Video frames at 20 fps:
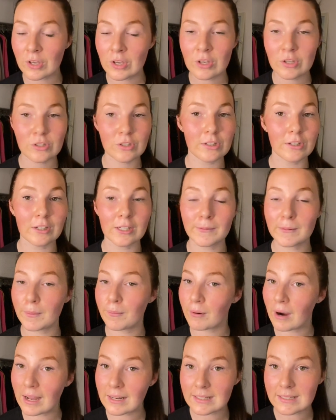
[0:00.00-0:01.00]
So you're going to be
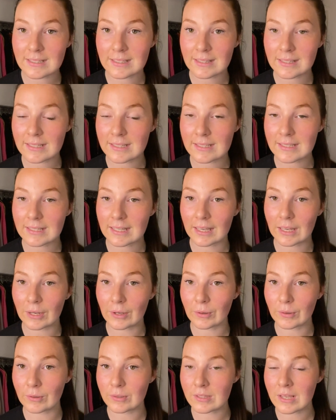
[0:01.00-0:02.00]
practicing these
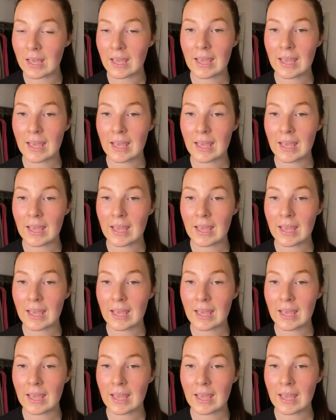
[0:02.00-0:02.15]
skills